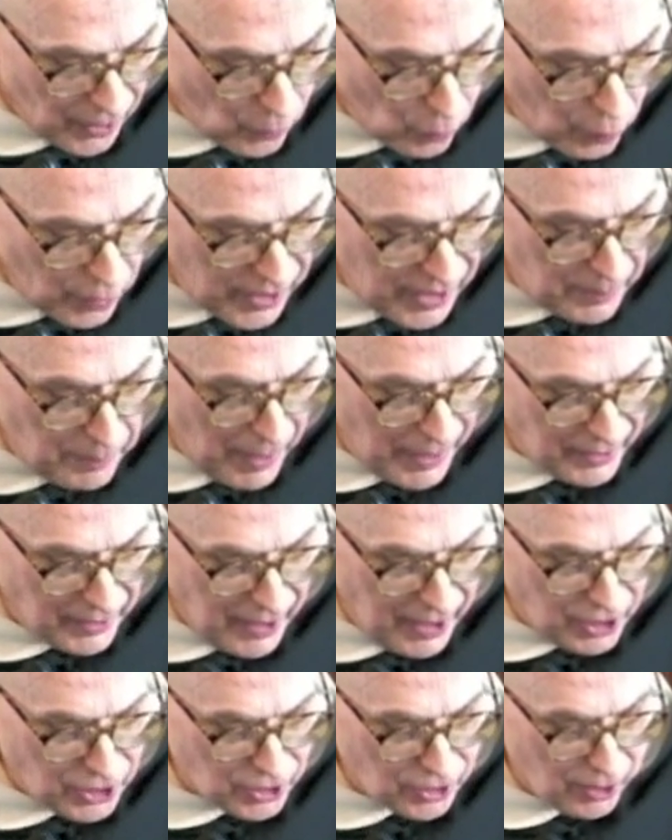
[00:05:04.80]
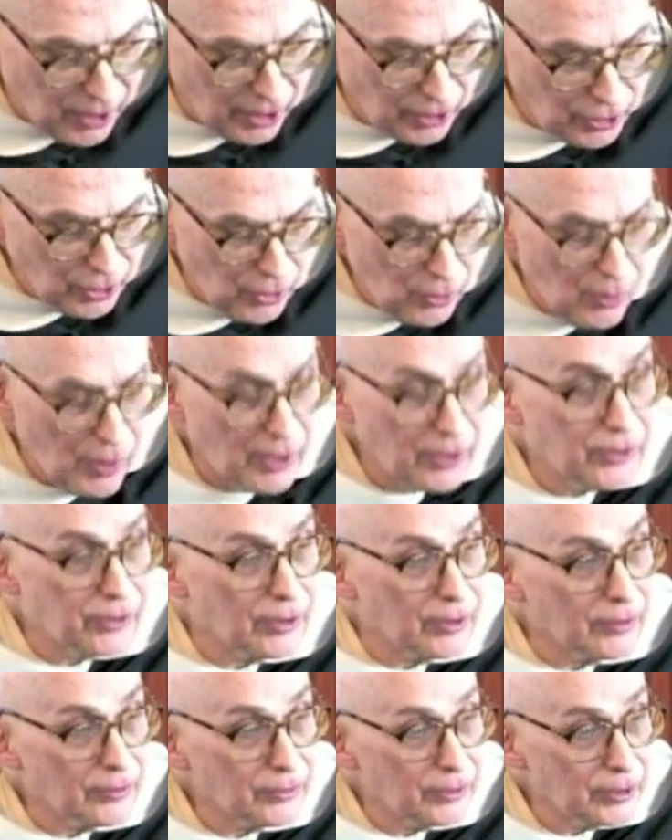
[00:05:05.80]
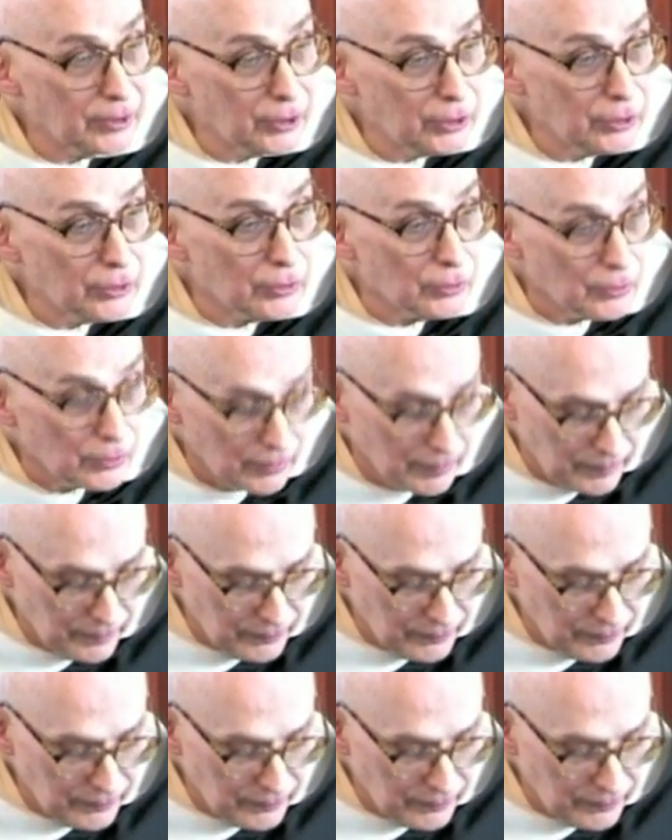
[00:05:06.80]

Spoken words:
that we by nature are no other than you.